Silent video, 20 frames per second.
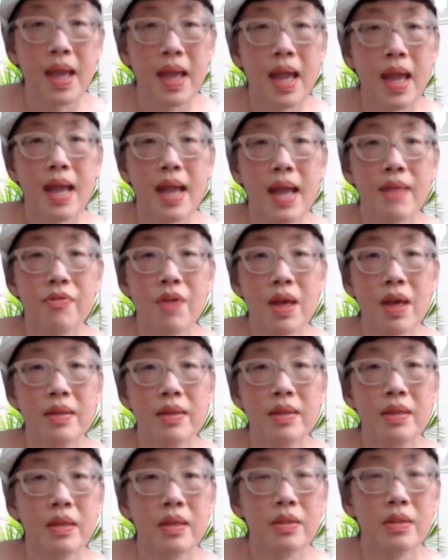and
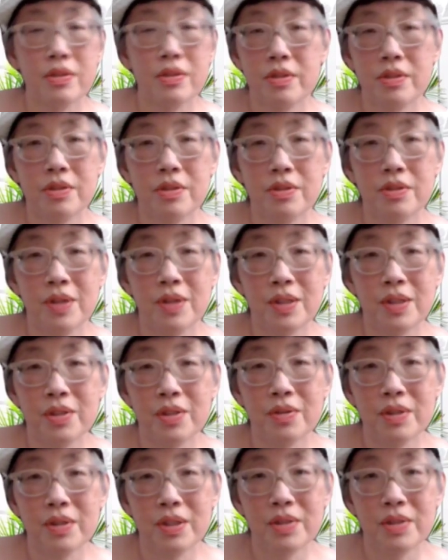then do
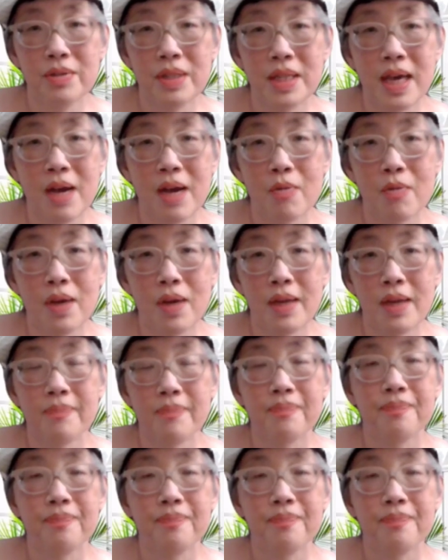it that way.